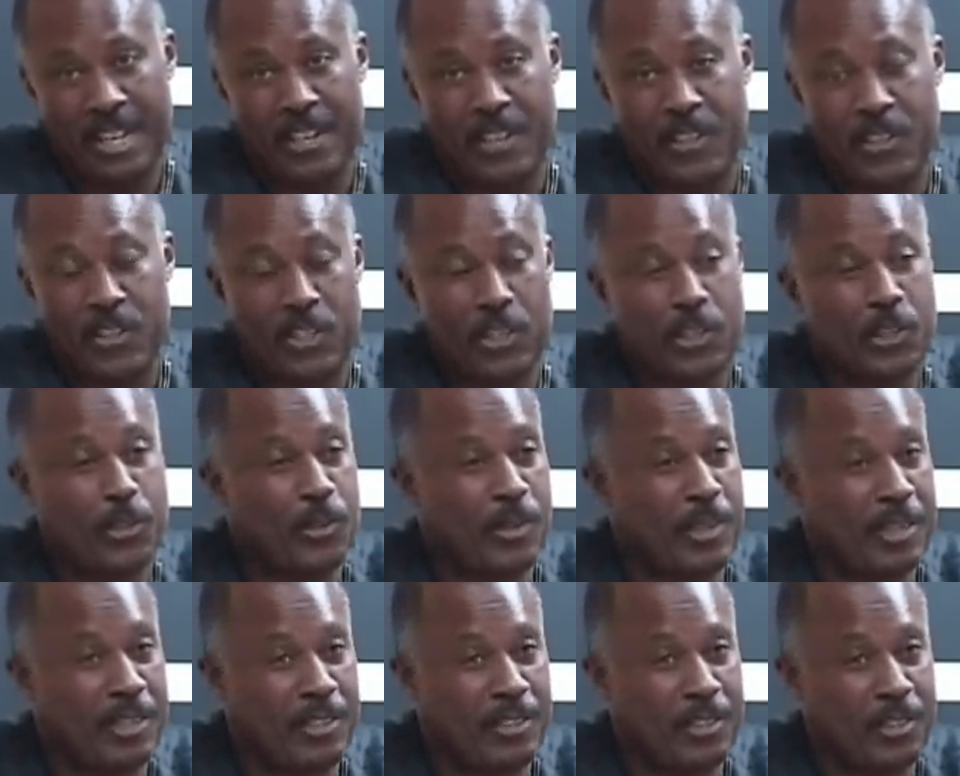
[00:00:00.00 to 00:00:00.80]
So
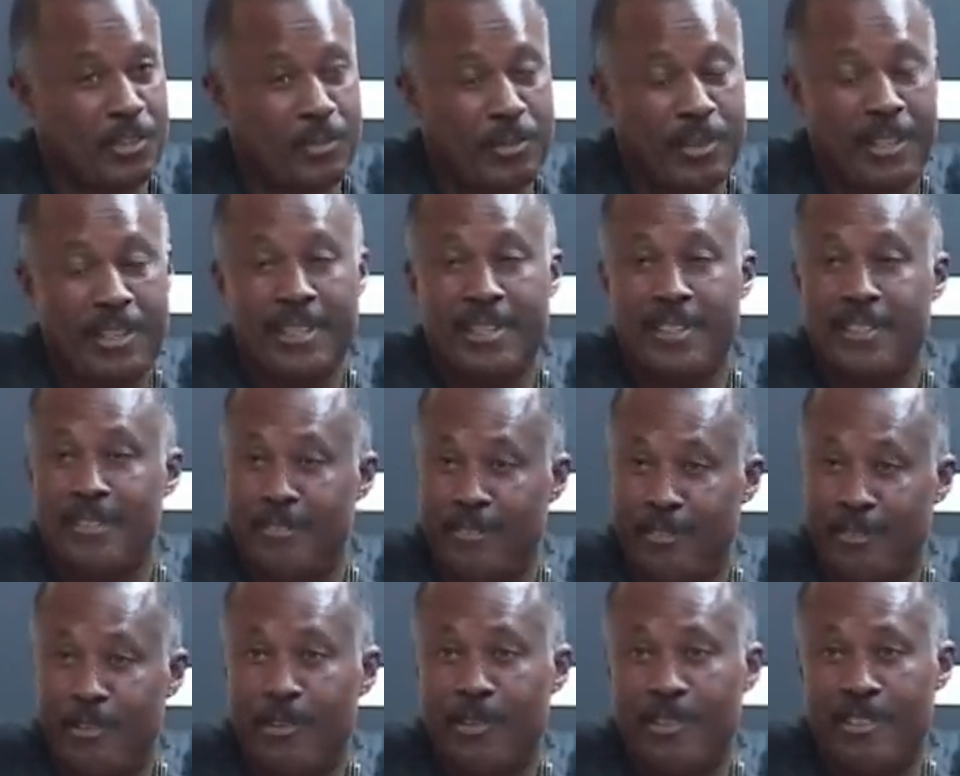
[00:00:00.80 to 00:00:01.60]
in 3 to
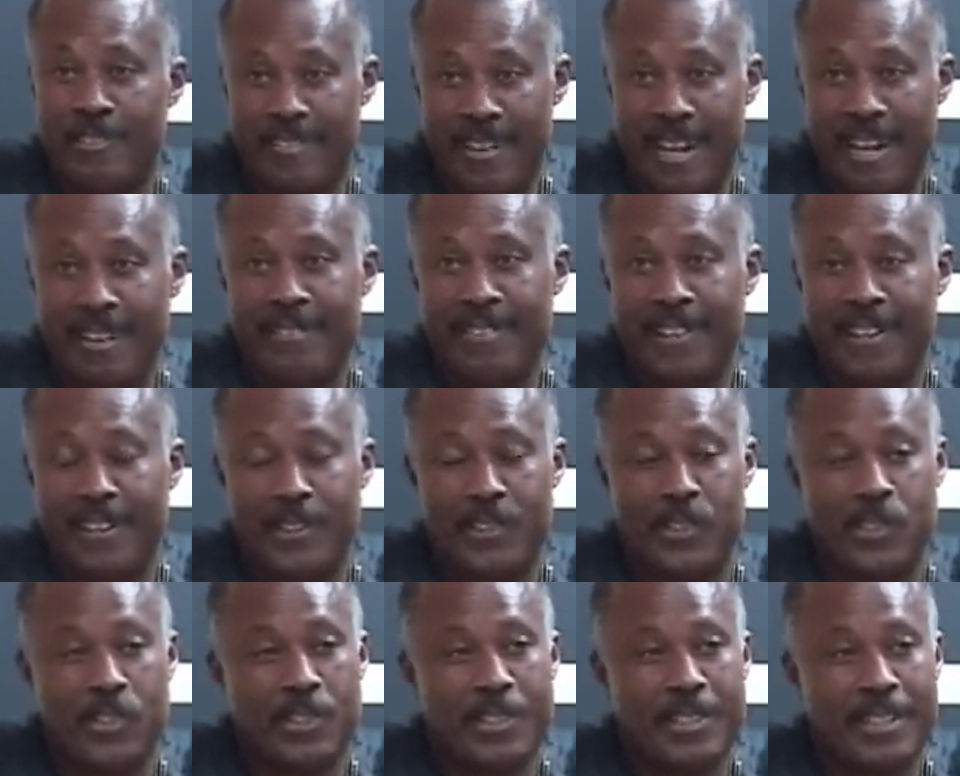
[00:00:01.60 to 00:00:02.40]
4 to 5
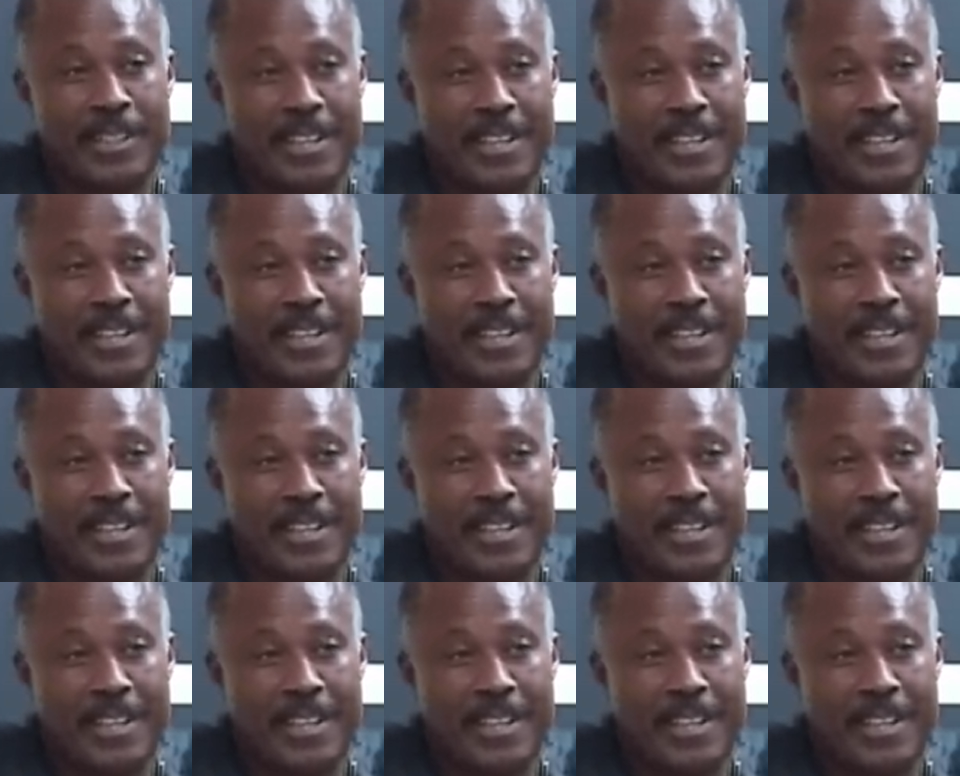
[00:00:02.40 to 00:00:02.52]
years,